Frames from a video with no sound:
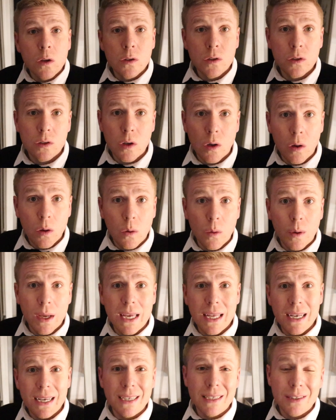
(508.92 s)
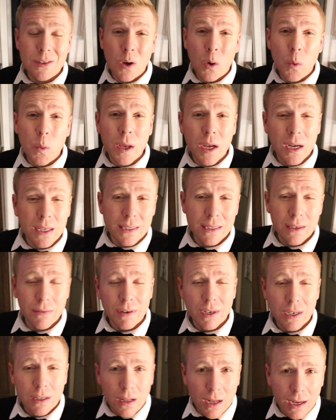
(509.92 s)
So it is going on
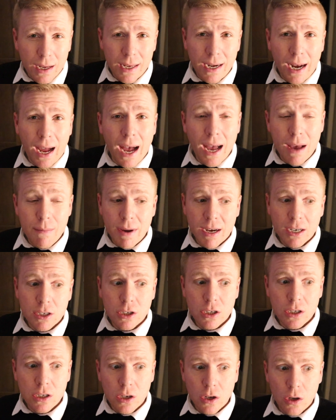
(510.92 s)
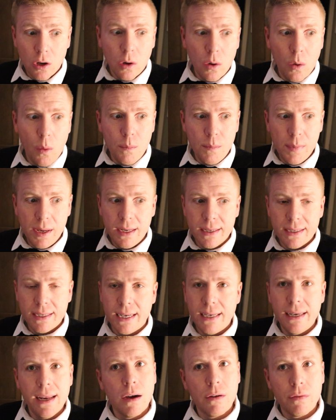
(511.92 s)
7 o'clock and I'm actually gonna go meet
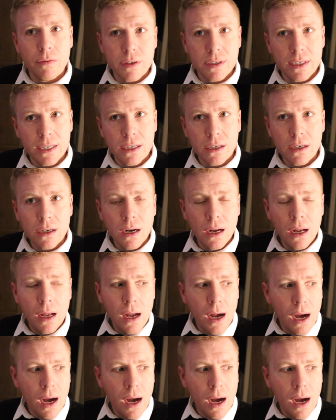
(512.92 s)
Danielle for dinner.